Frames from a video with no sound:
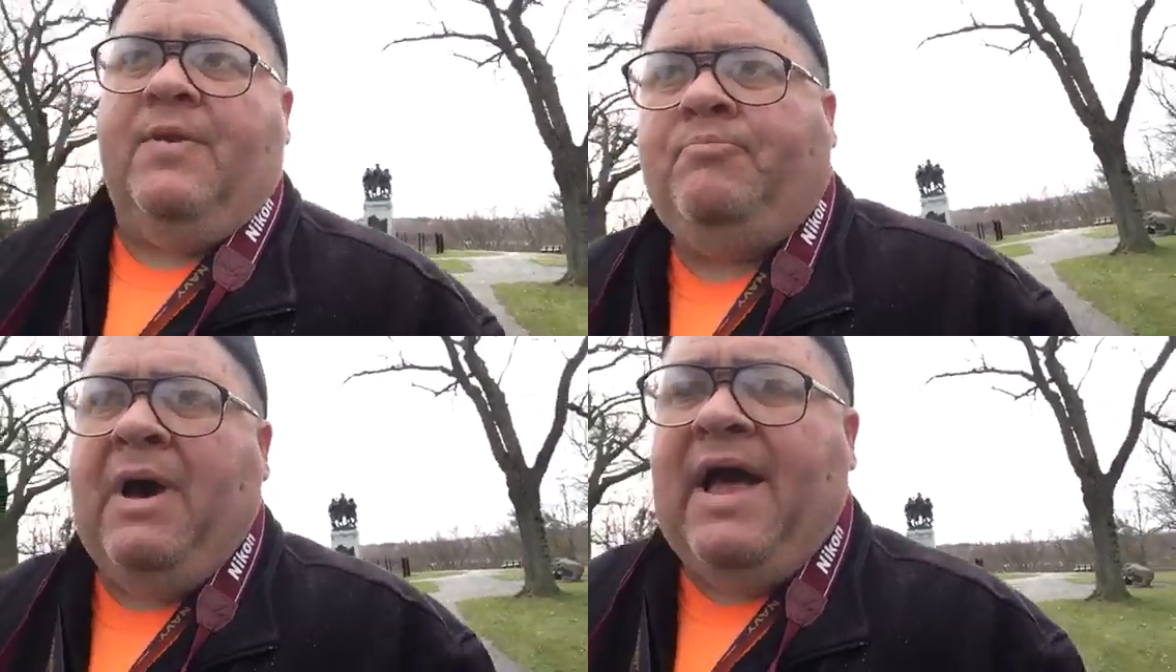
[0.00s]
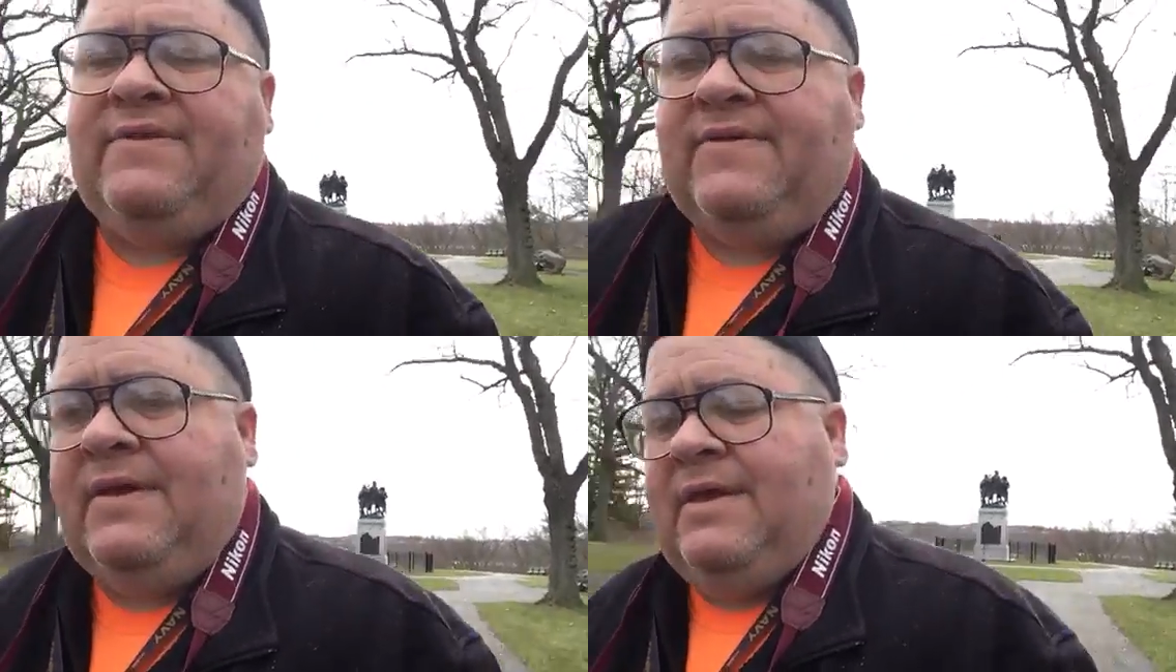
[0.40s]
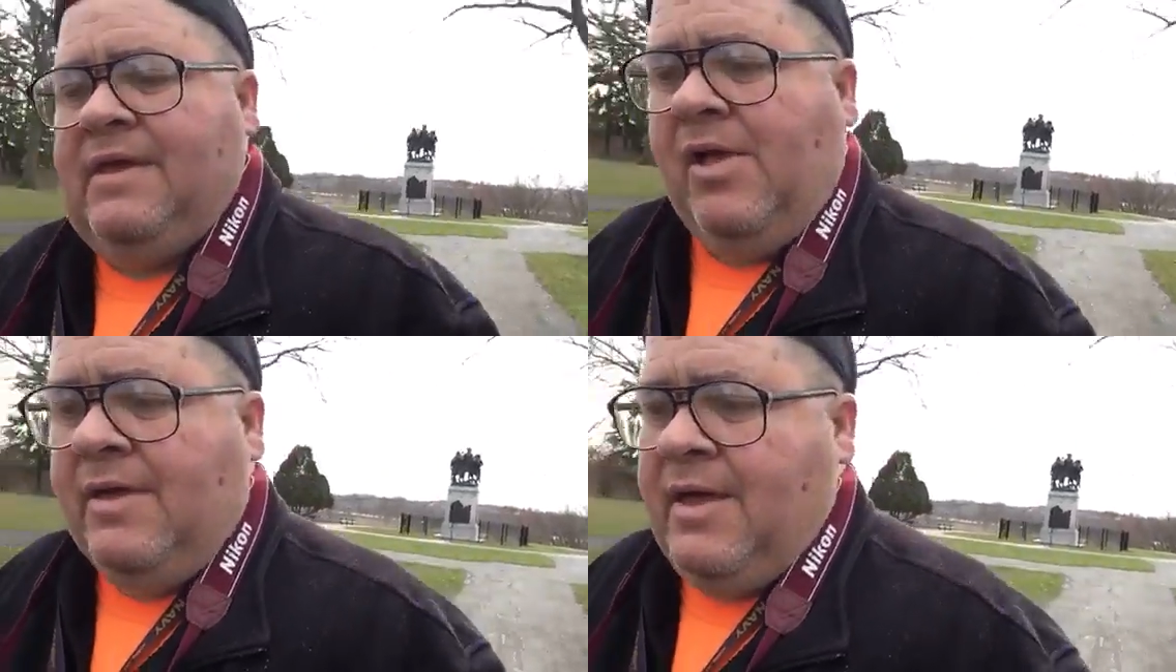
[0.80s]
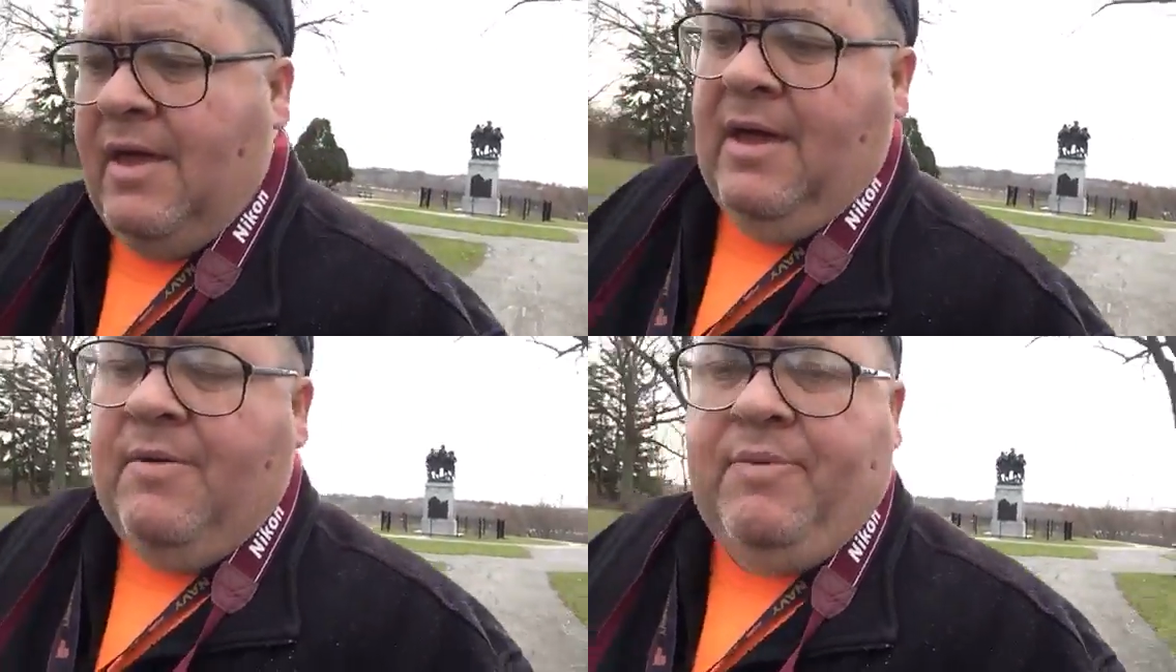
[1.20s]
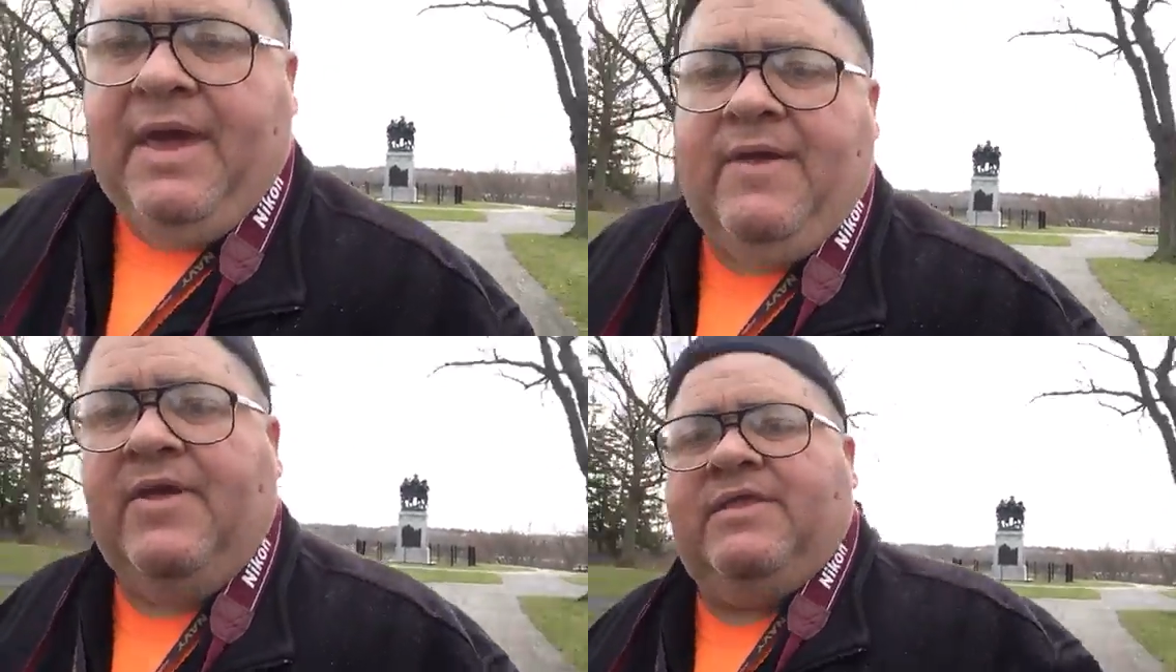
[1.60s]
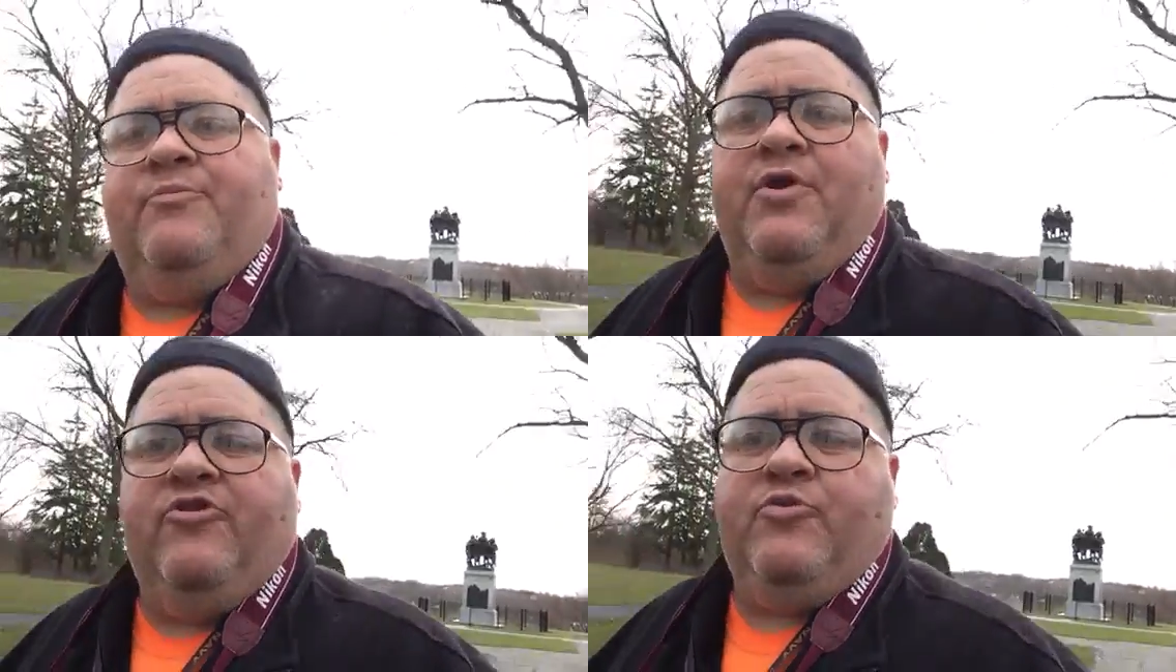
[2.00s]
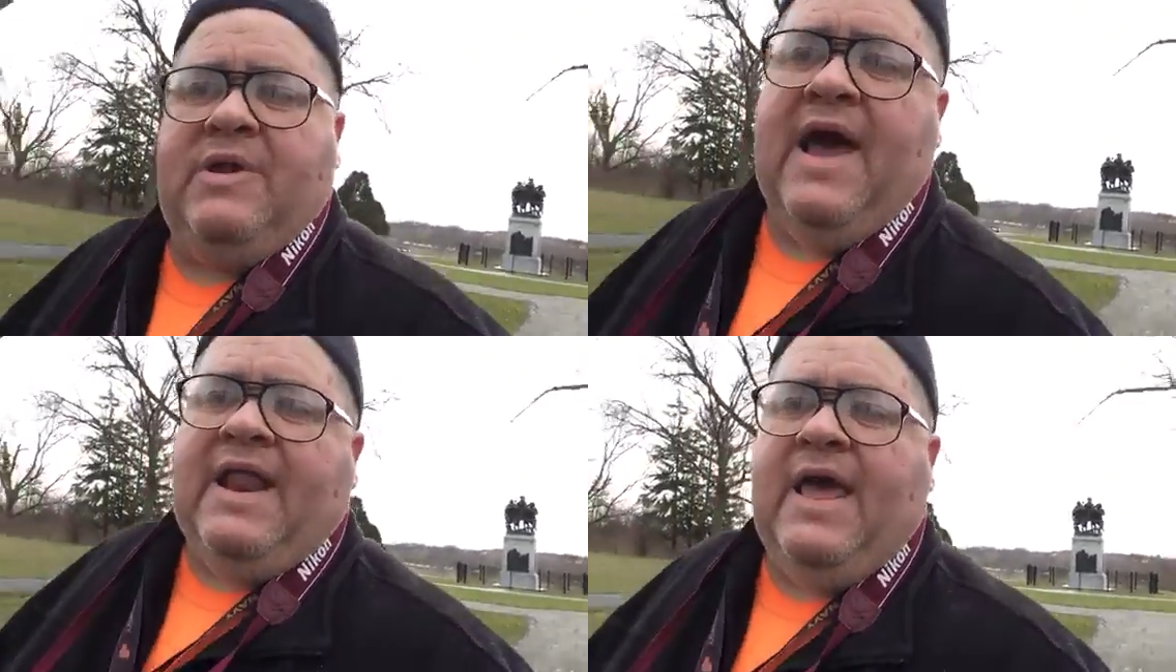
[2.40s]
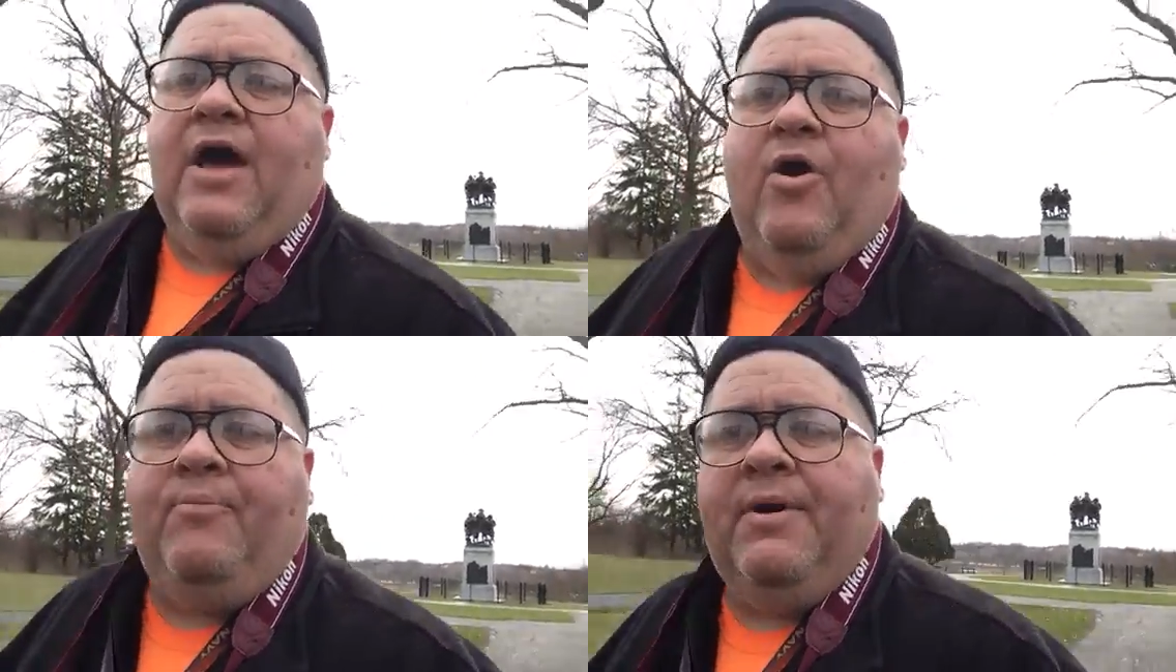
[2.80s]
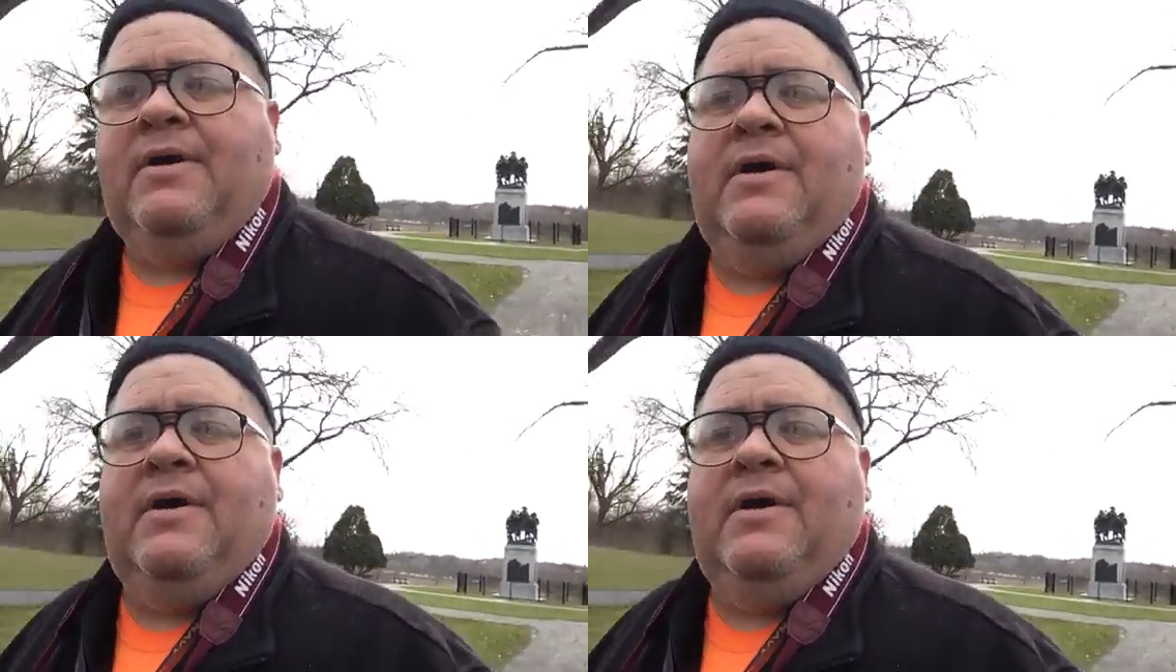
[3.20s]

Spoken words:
But being that the British would not help